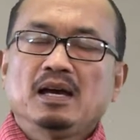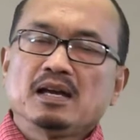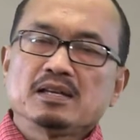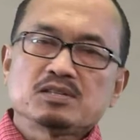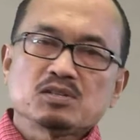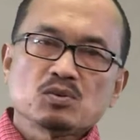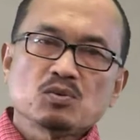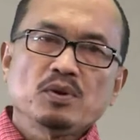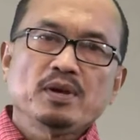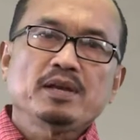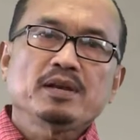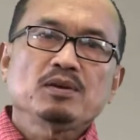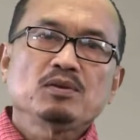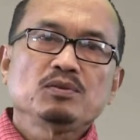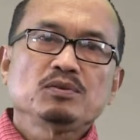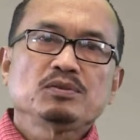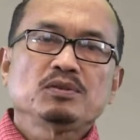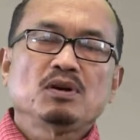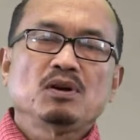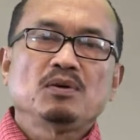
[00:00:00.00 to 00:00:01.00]
square
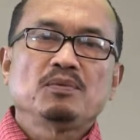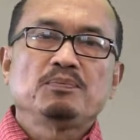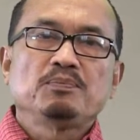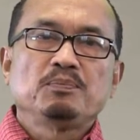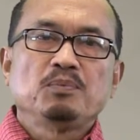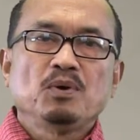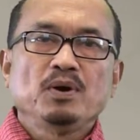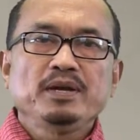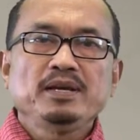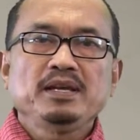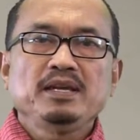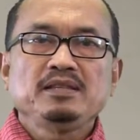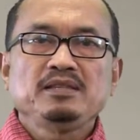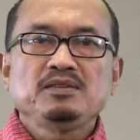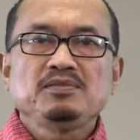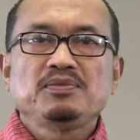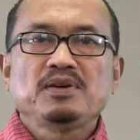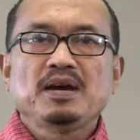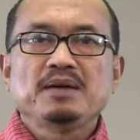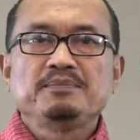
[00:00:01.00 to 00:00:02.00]
root of
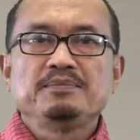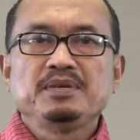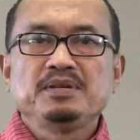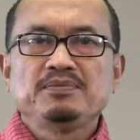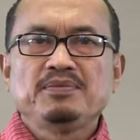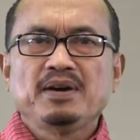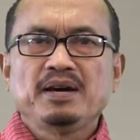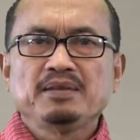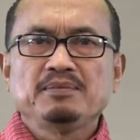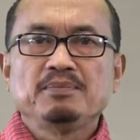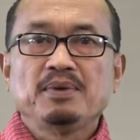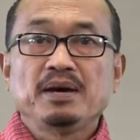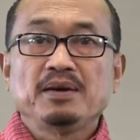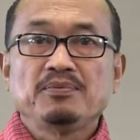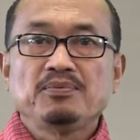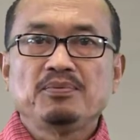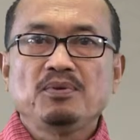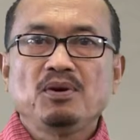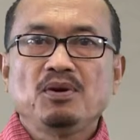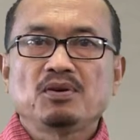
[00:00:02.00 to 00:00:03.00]
0.85 divided by
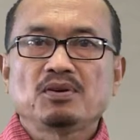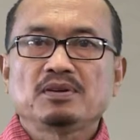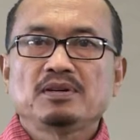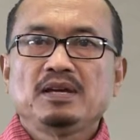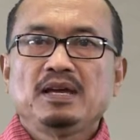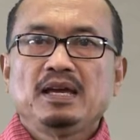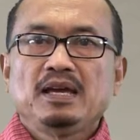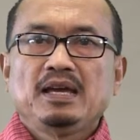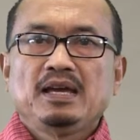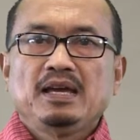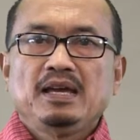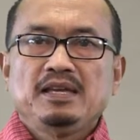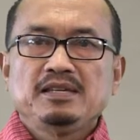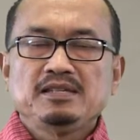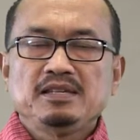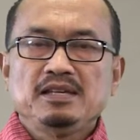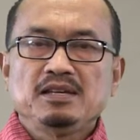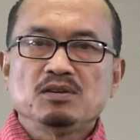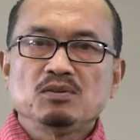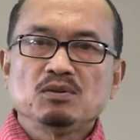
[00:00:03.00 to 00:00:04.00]
4
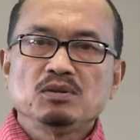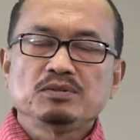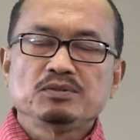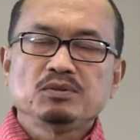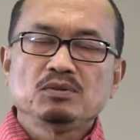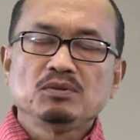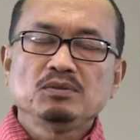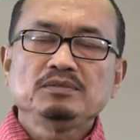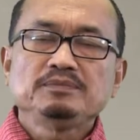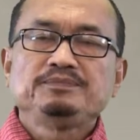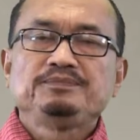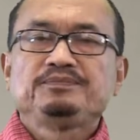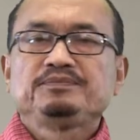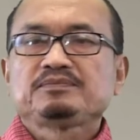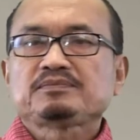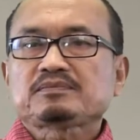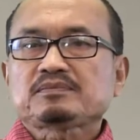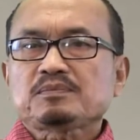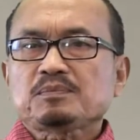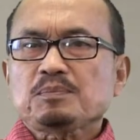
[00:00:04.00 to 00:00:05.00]
is equal to
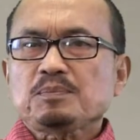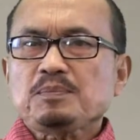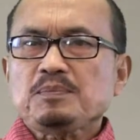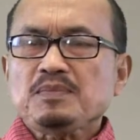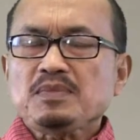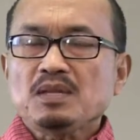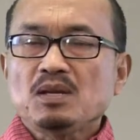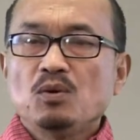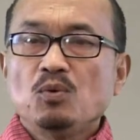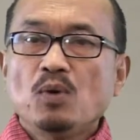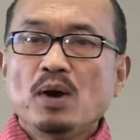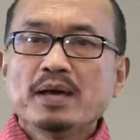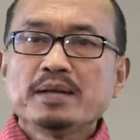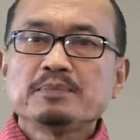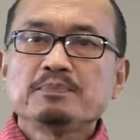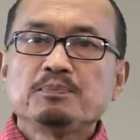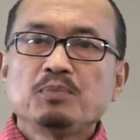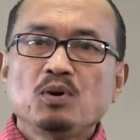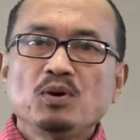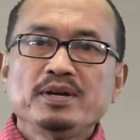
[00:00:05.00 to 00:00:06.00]

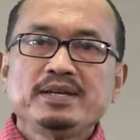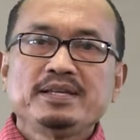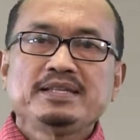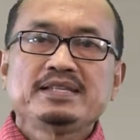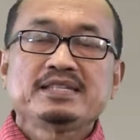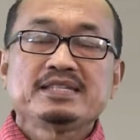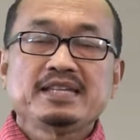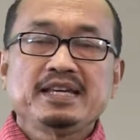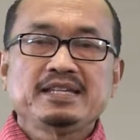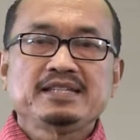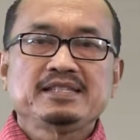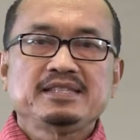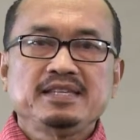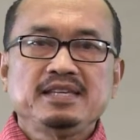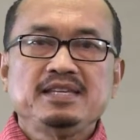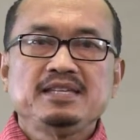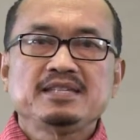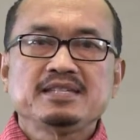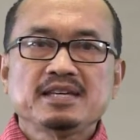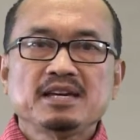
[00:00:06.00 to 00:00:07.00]

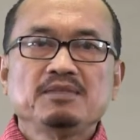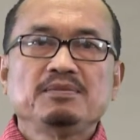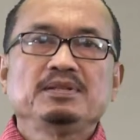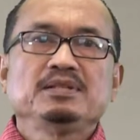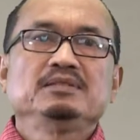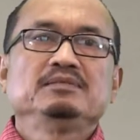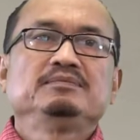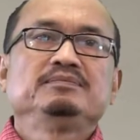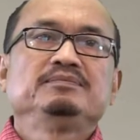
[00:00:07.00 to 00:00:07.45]
1.67.